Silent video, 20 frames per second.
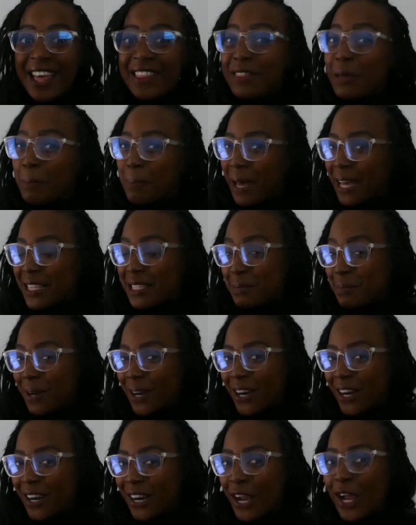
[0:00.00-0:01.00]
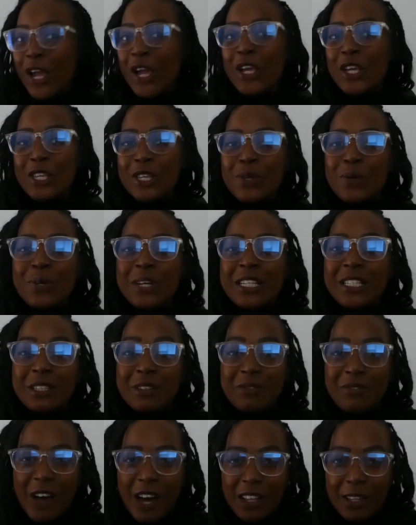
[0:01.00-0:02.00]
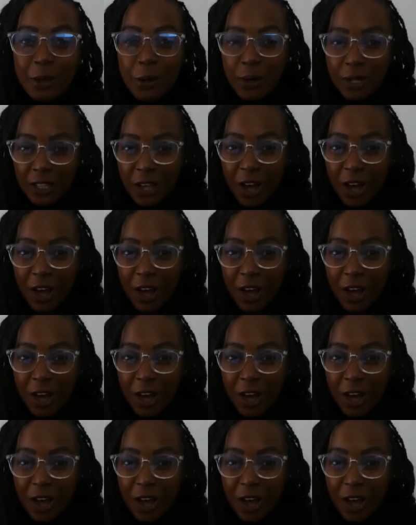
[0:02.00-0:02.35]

And the best part, you get to follow